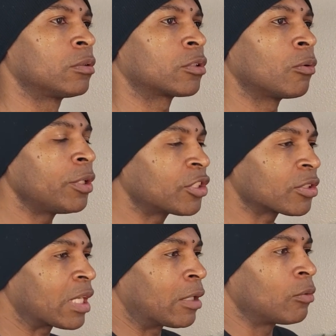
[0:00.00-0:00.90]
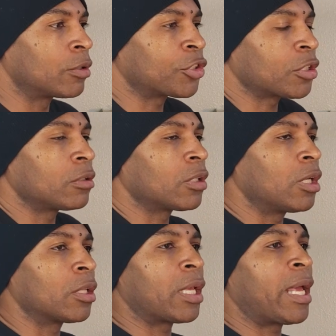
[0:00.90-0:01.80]
So we just kind of want to show the
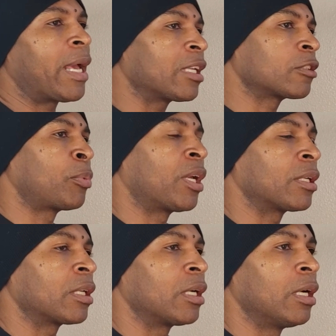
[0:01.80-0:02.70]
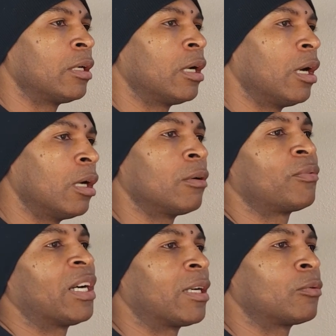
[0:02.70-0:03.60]
other aspect of
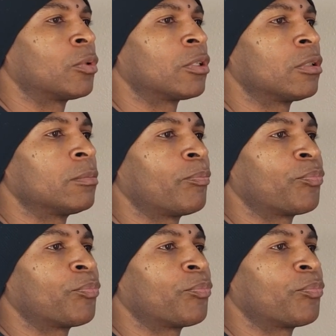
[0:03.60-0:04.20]
Von World